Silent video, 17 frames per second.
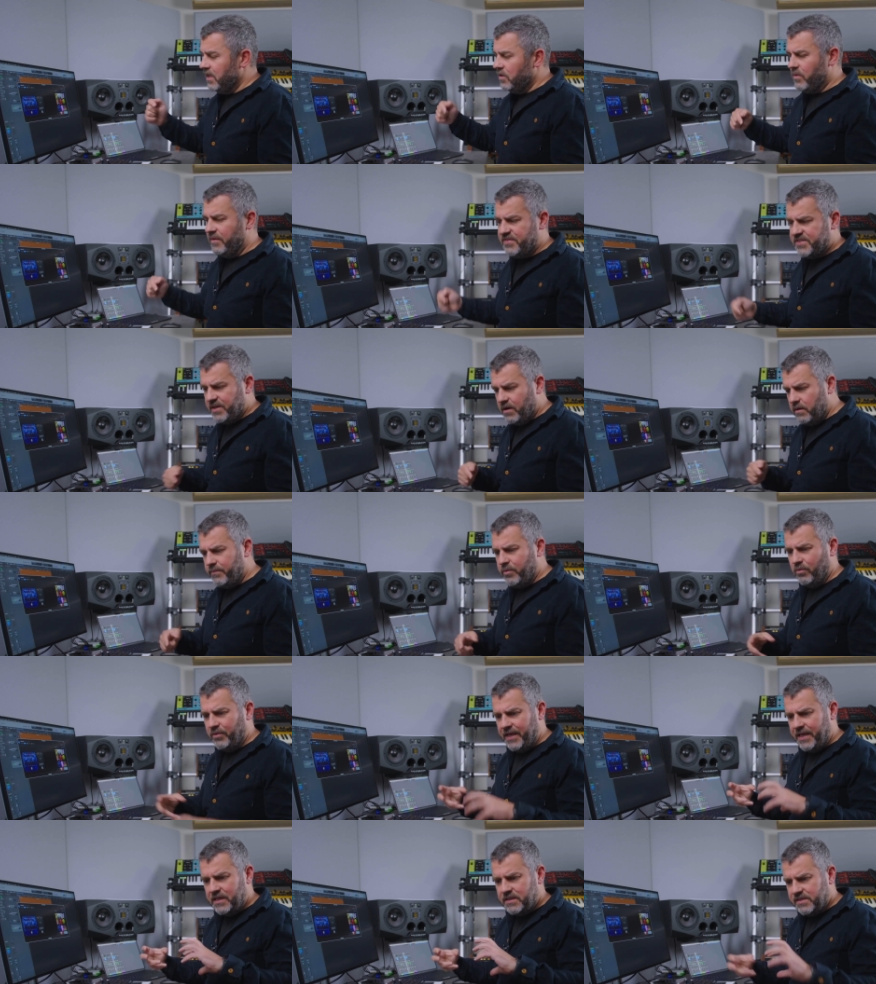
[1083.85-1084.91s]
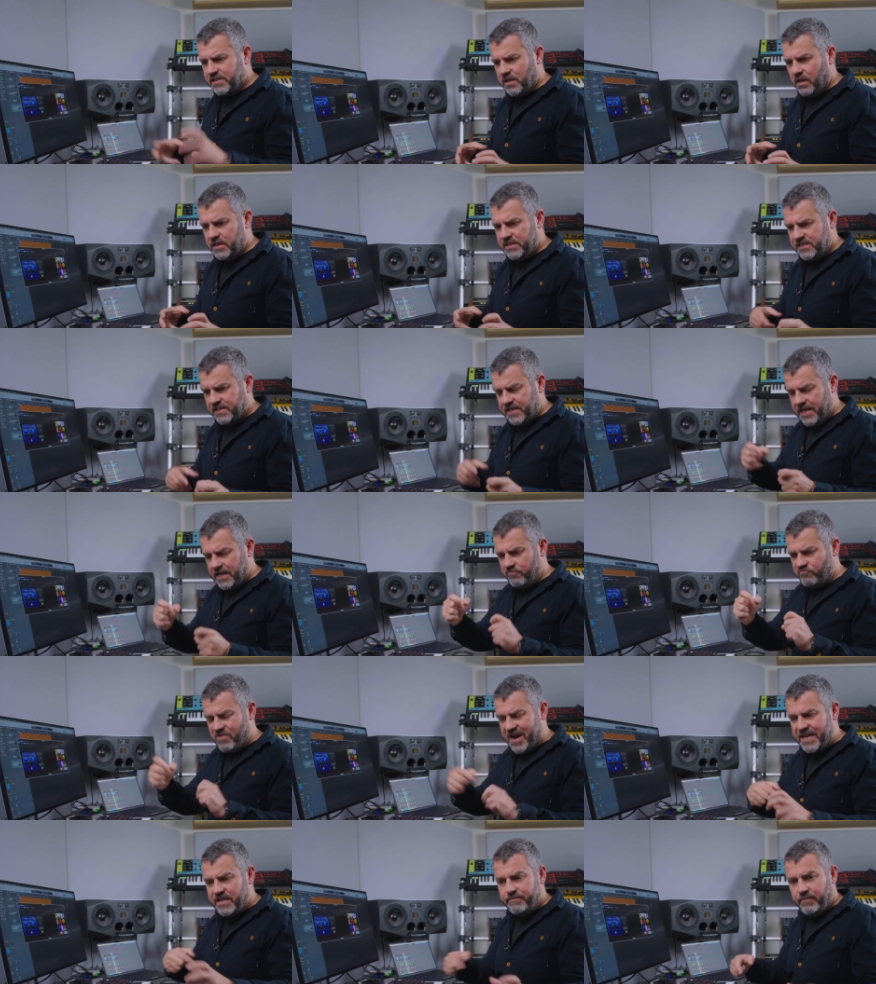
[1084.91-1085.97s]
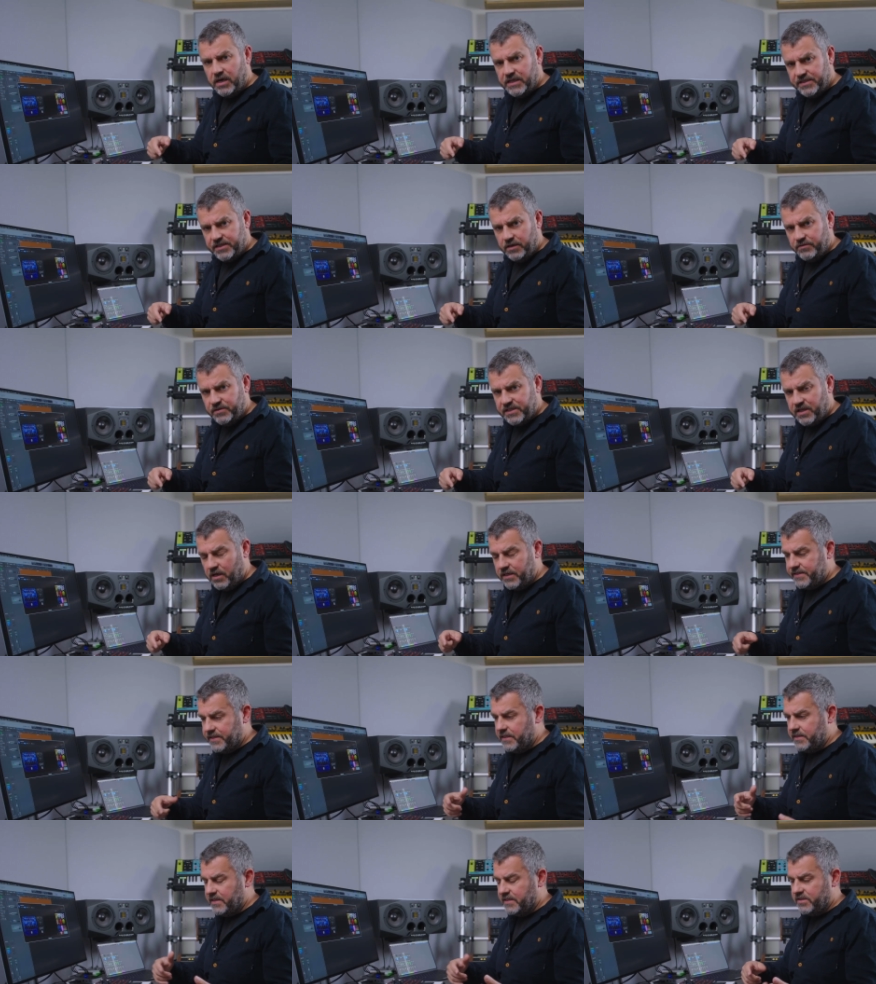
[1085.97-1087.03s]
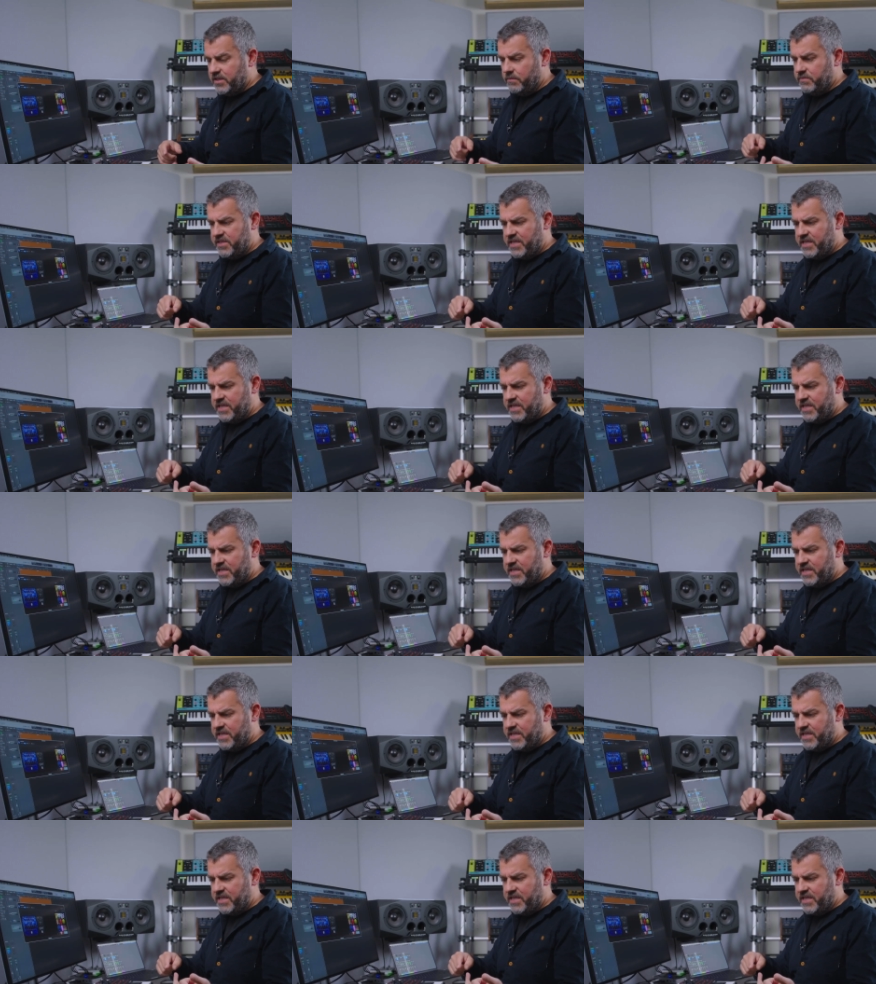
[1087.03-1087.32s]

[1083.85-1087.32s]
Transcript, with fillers: We've sampled it, sliced it, randomized those slices in terms